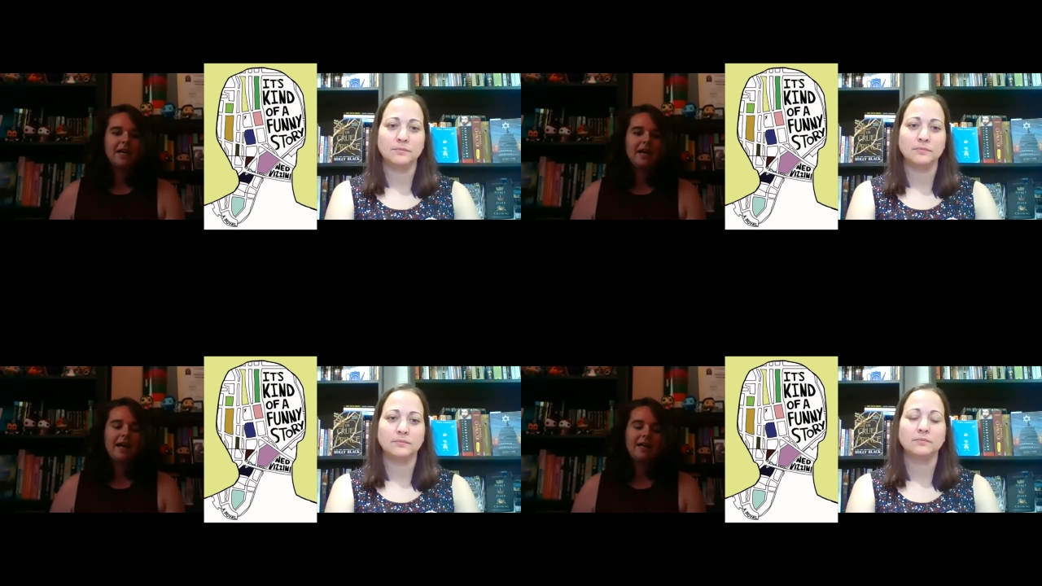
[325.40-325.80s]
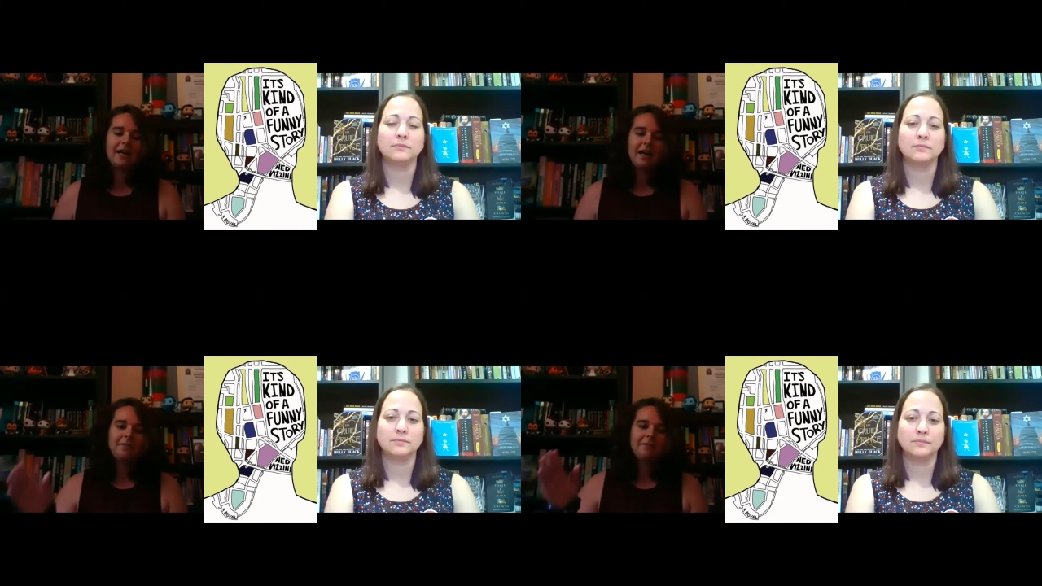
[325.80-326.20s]
Speaker 1: and he
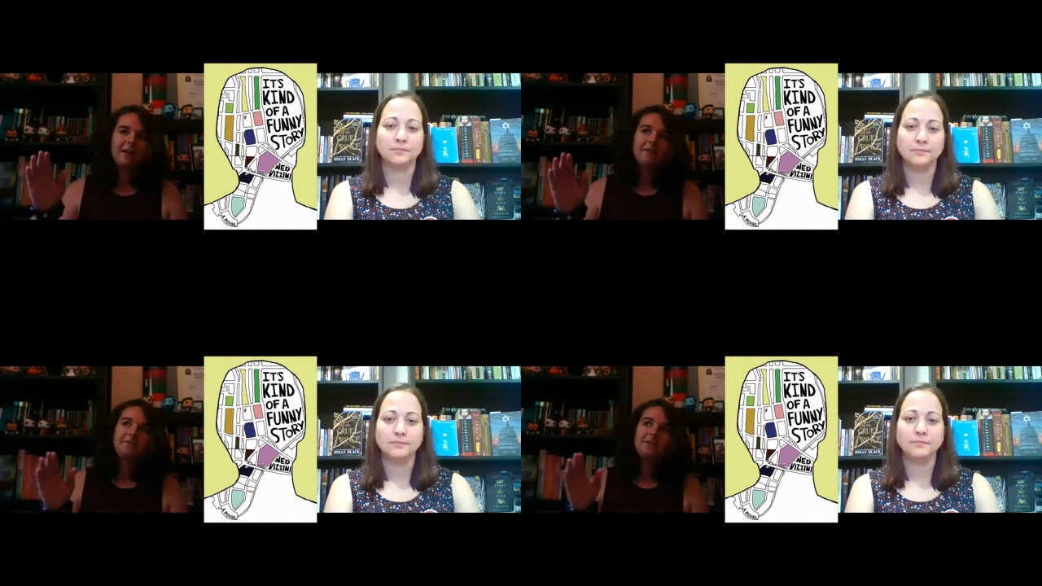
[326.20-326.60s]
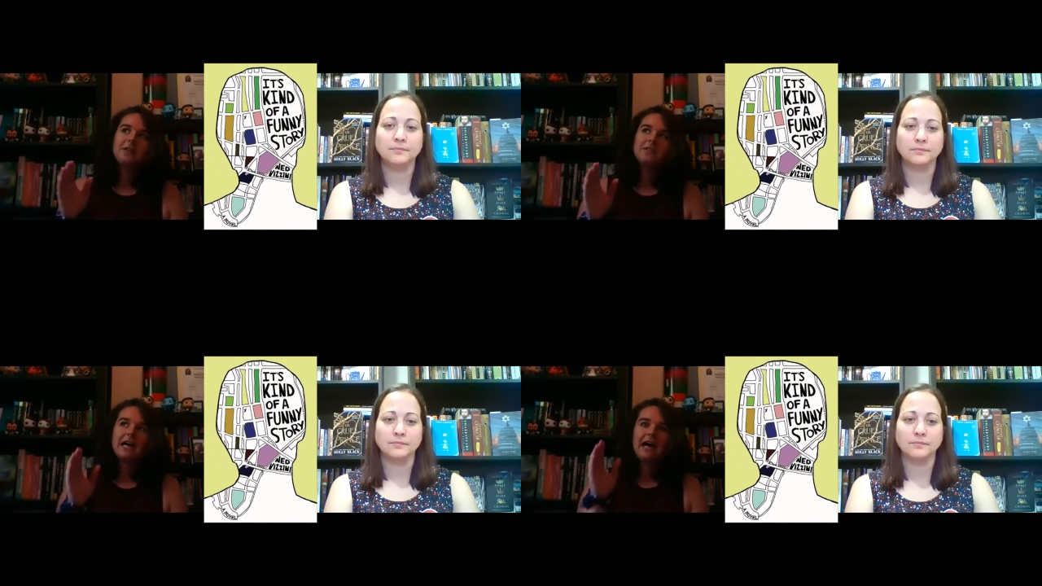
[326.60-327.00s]
kind of like
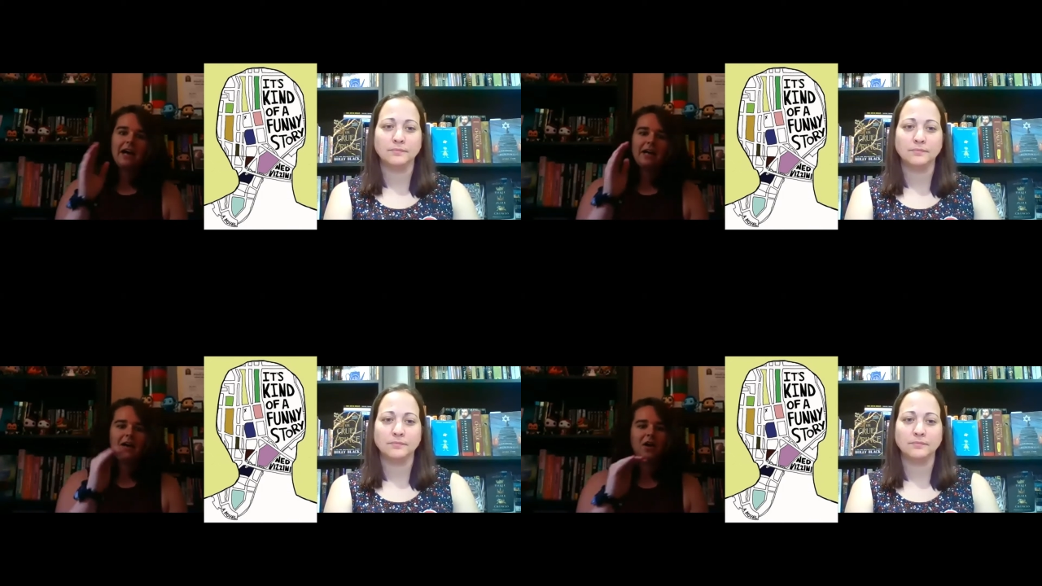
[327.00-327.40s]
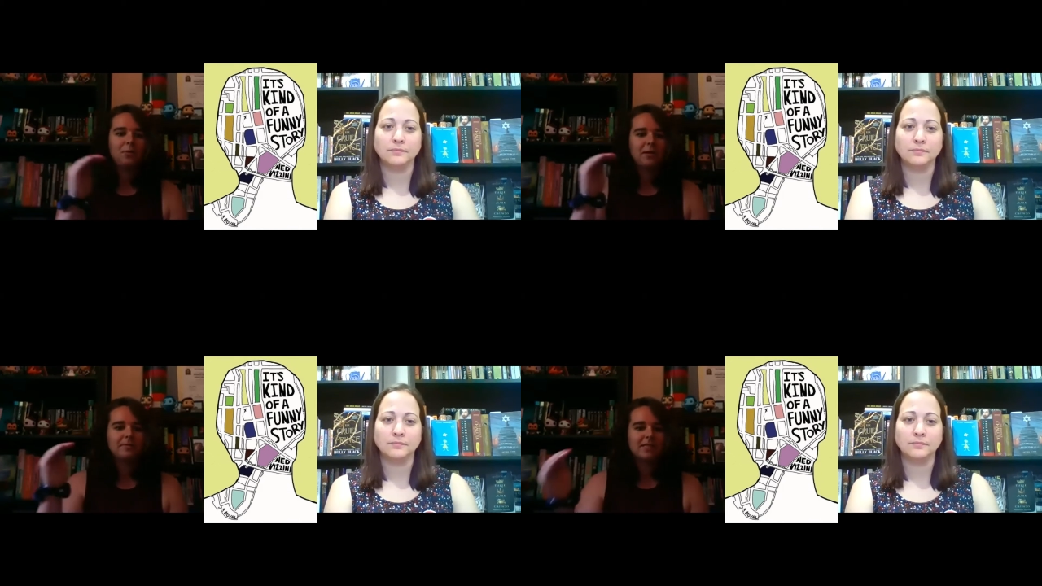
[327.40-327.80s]
figures out how to
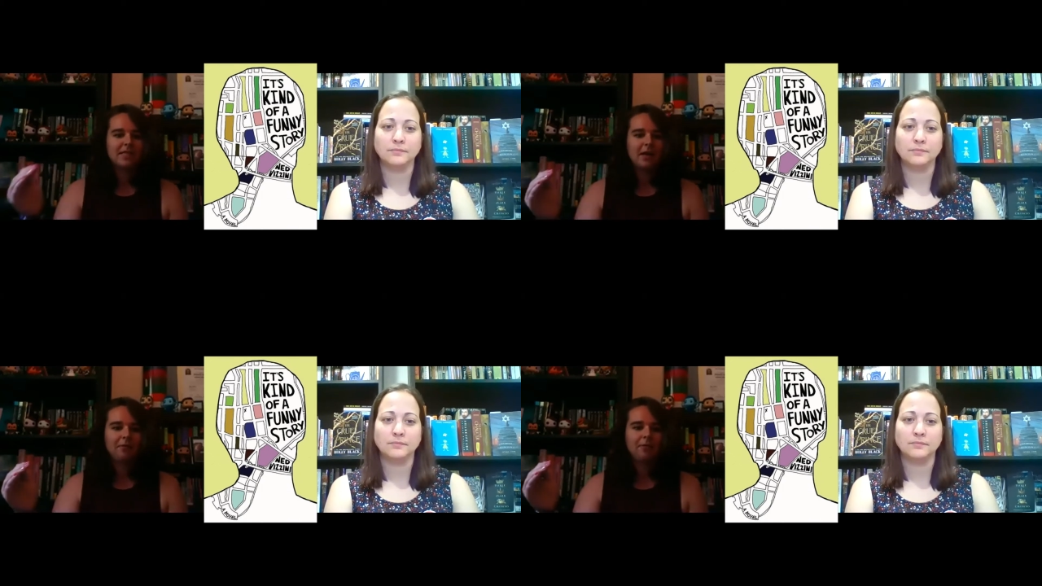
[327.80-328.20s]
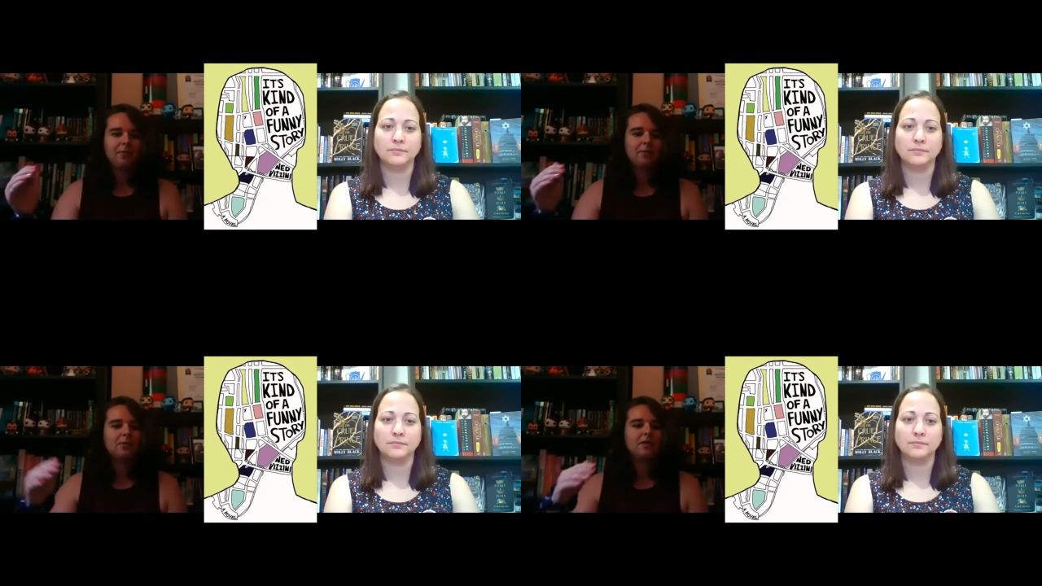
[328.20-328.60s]
help himself
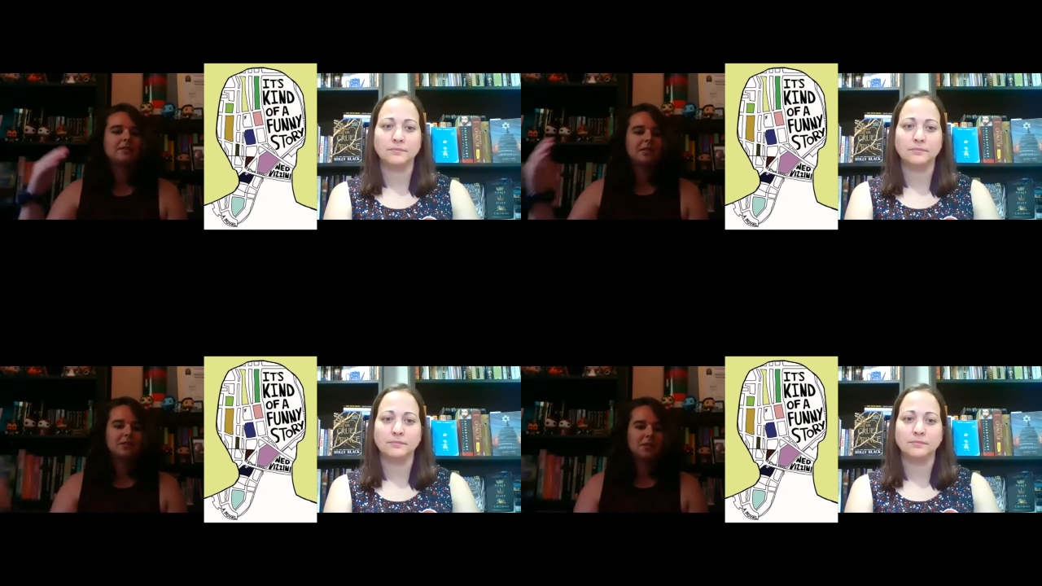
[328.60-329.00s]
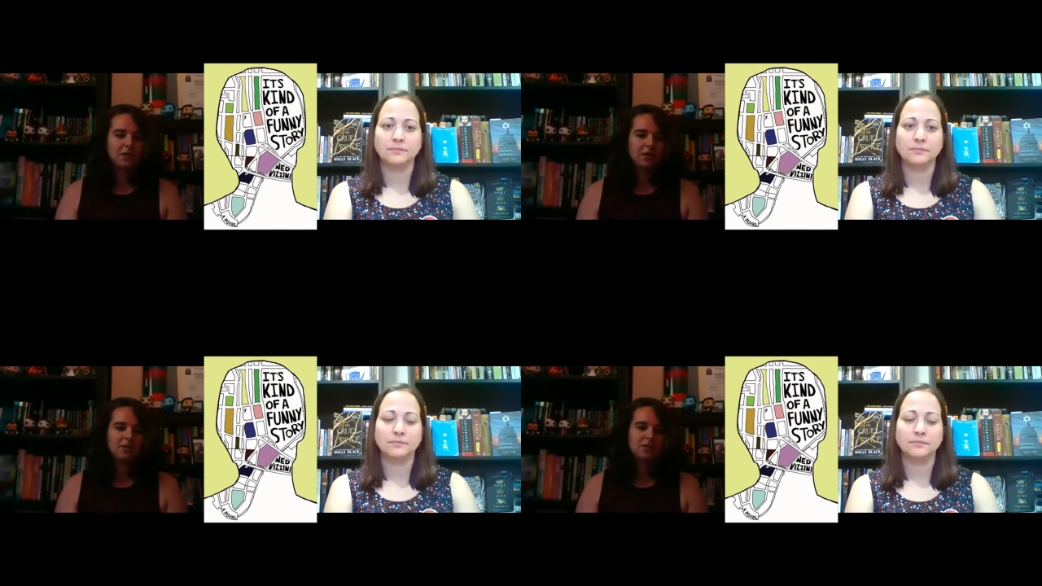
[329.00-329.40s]
through listening to
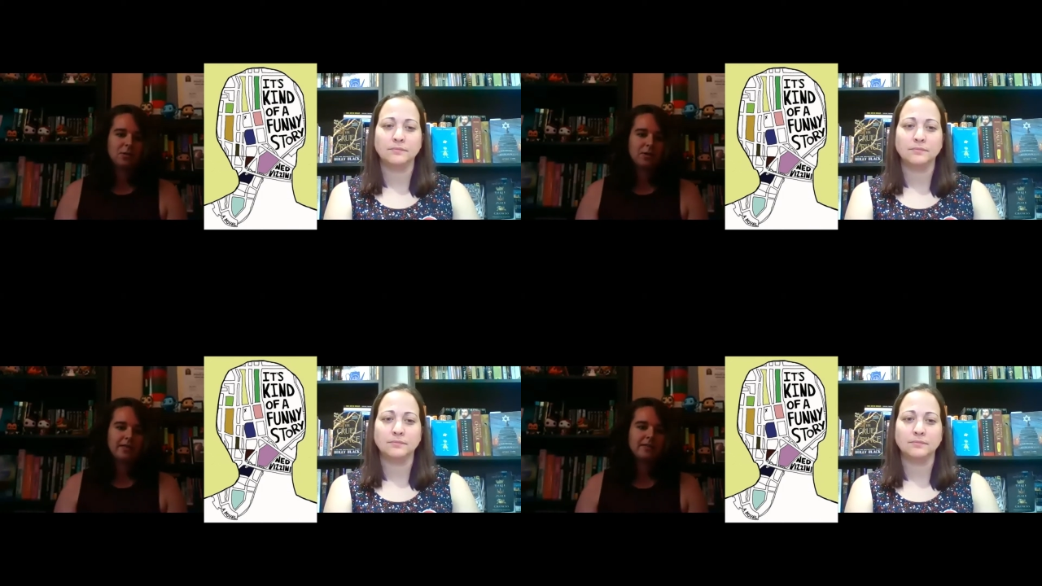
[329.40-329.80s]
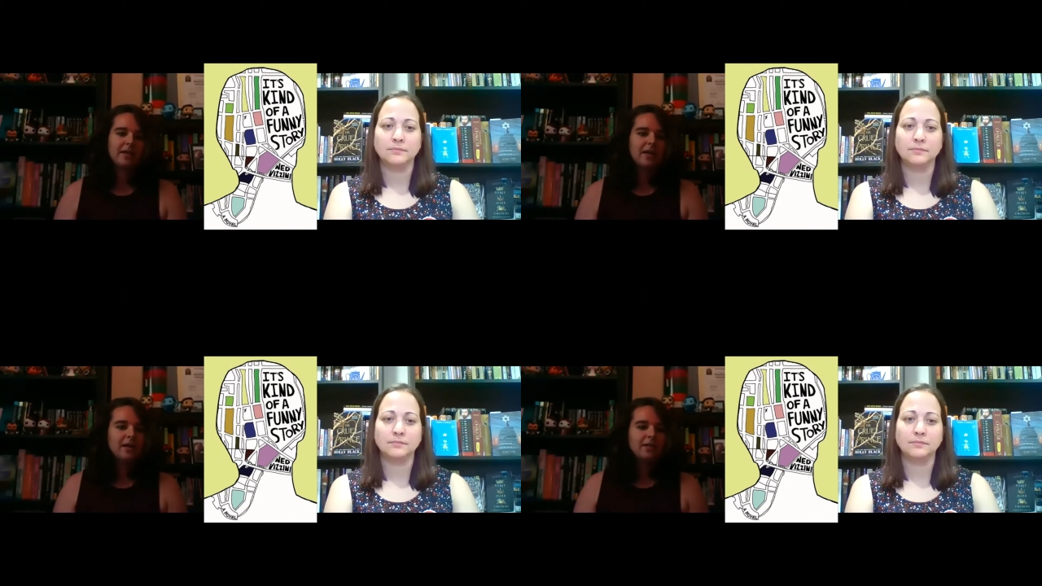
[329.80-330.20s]
their stories
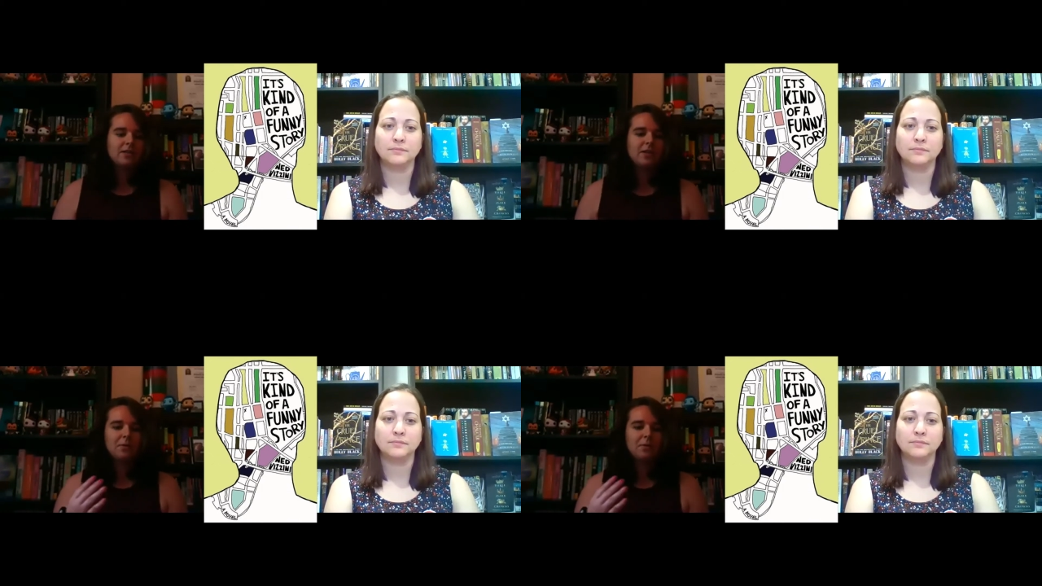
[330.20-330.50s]
so you get